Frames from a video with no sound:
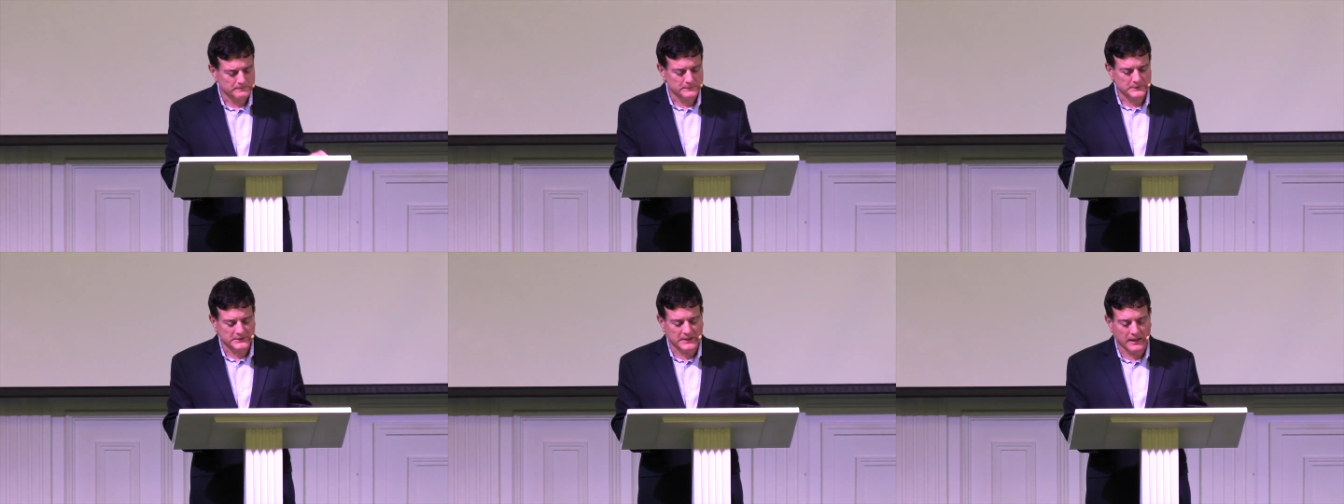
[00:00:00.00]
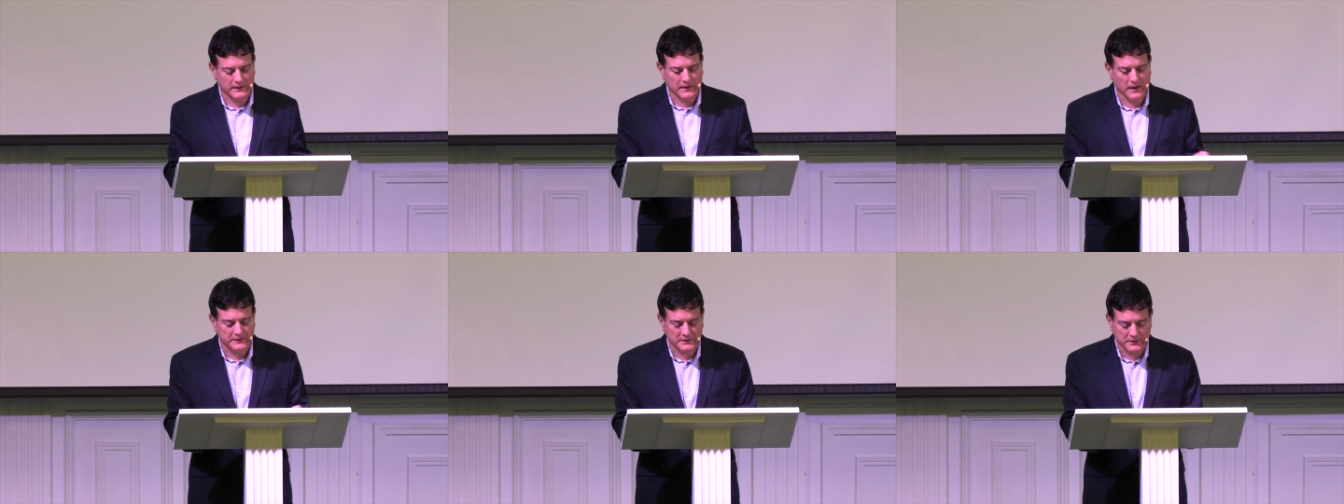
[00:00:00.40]
It's not
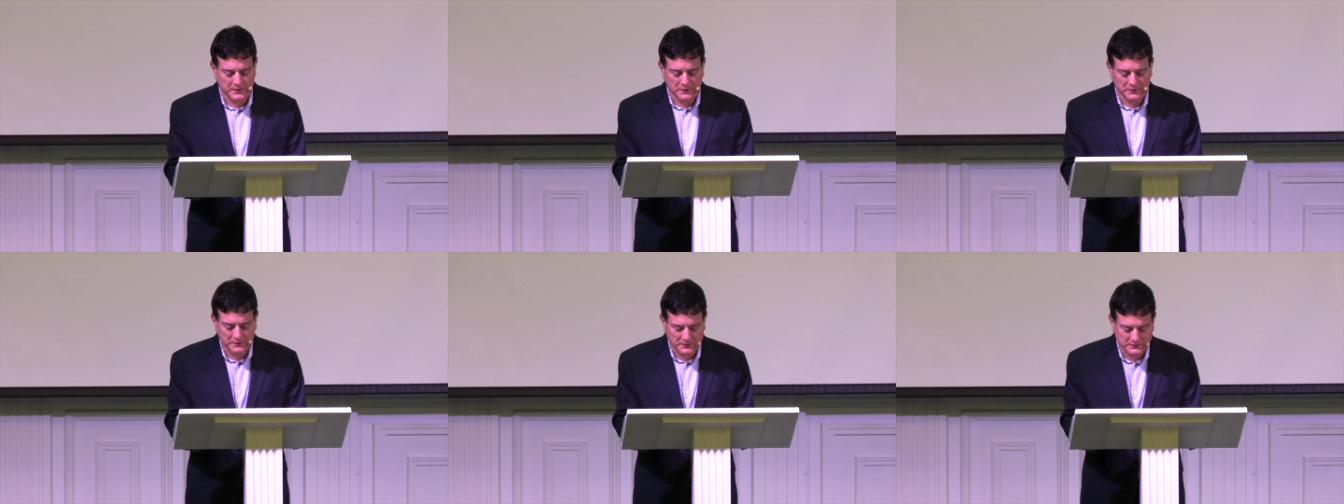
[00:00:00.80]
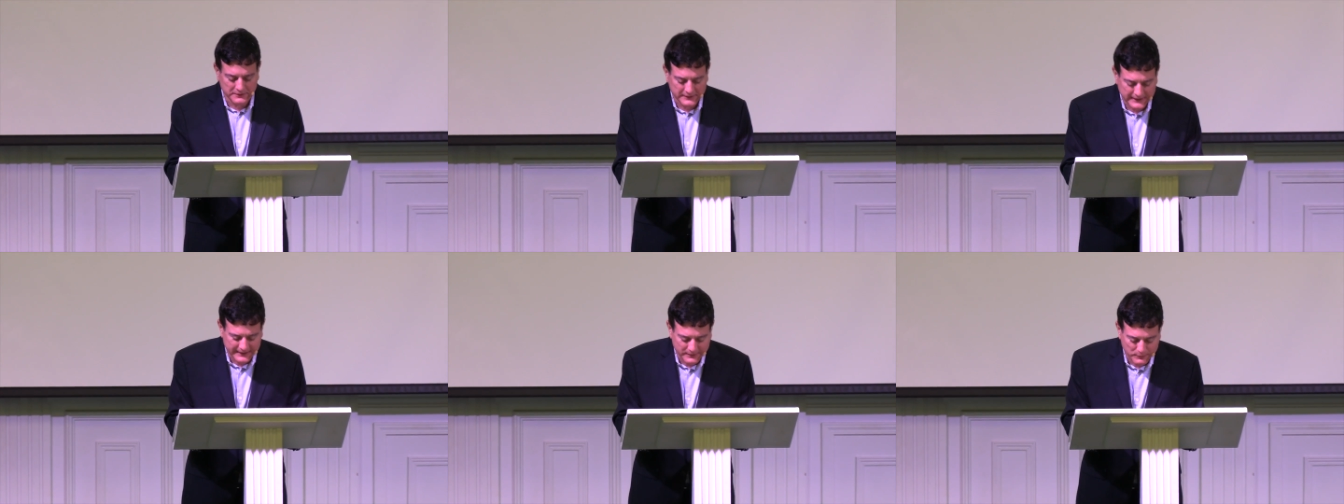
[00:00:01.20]
constitutional
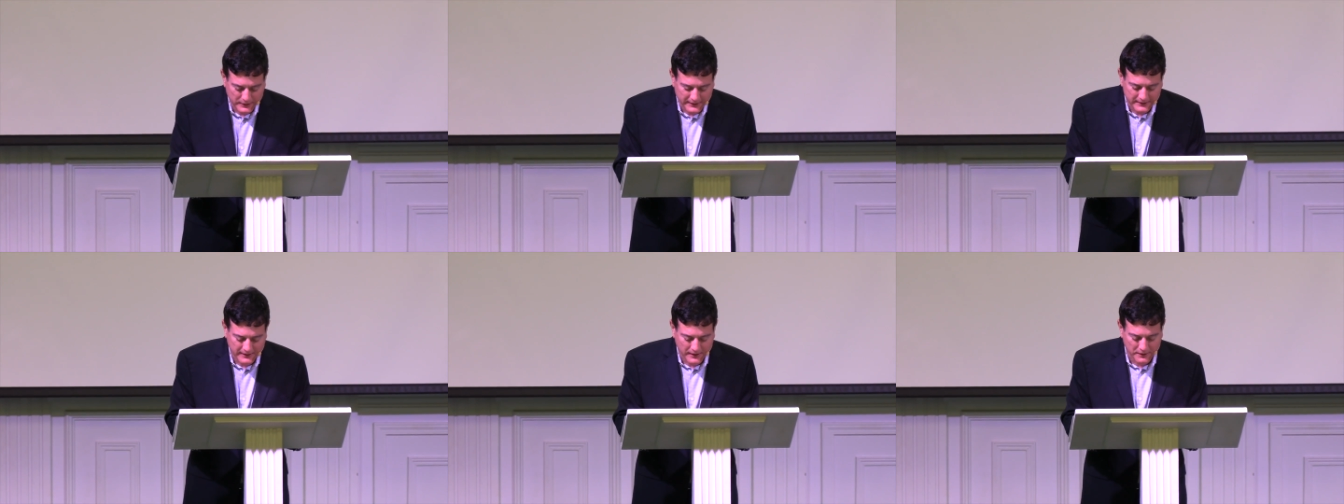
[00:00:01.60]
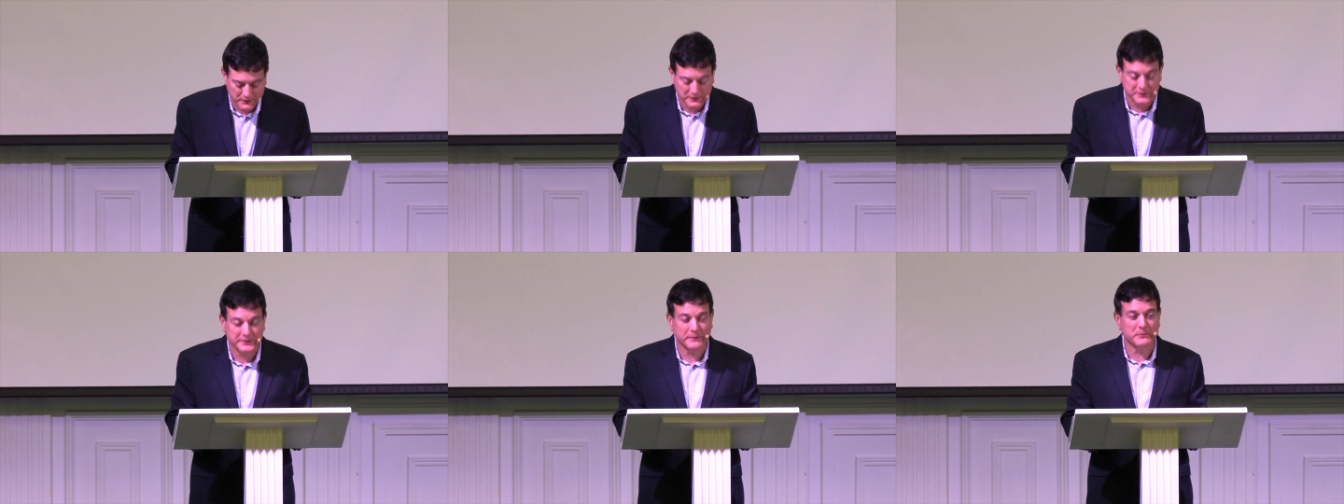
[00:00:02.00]
anyway.
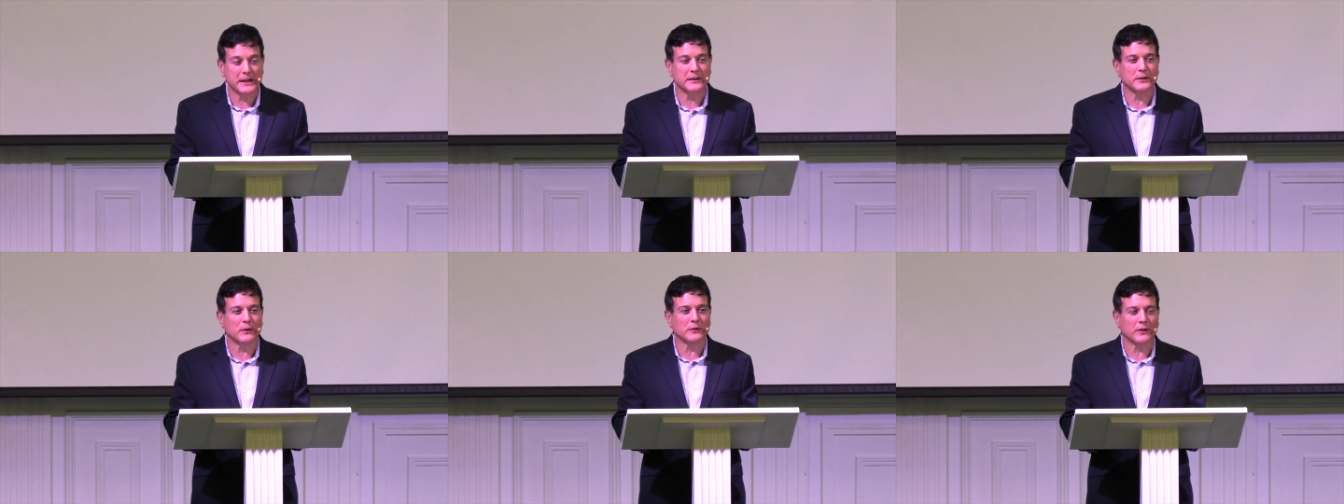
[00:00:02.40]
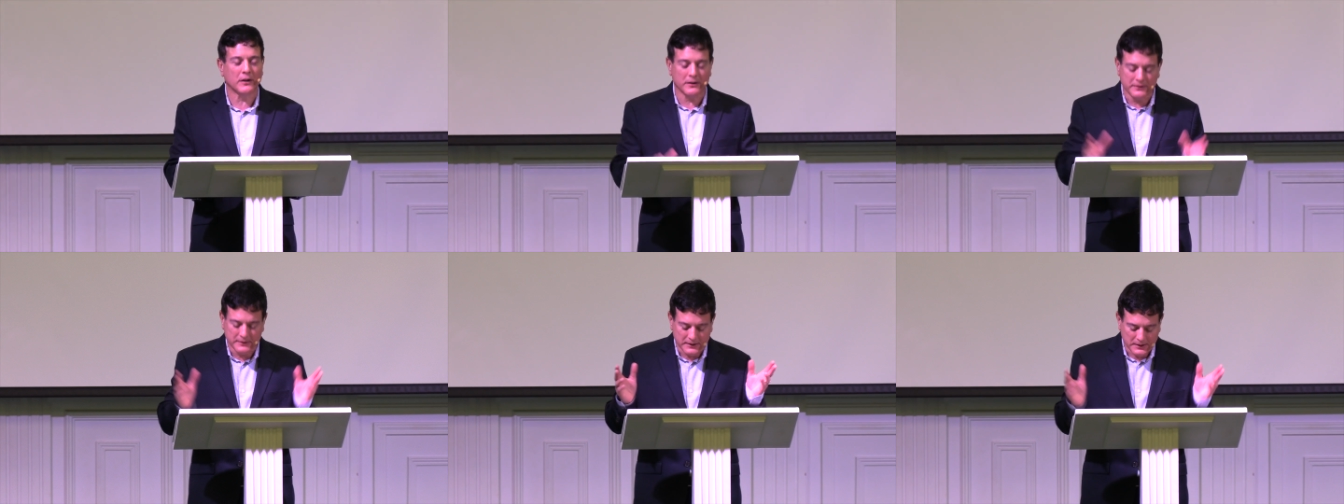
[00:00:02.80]
Congress shall make no
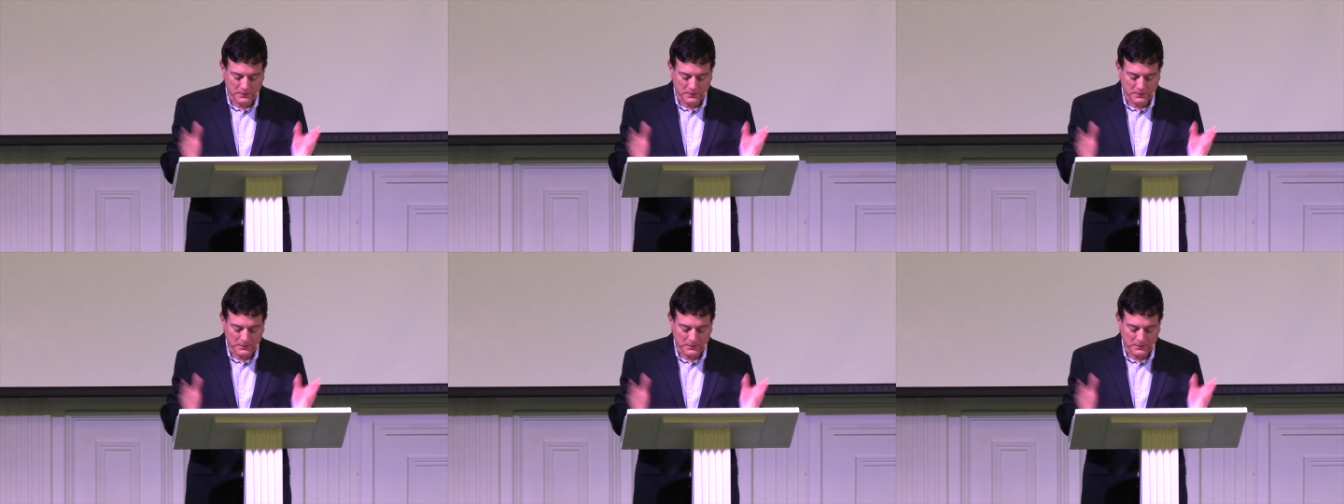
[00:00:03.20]
law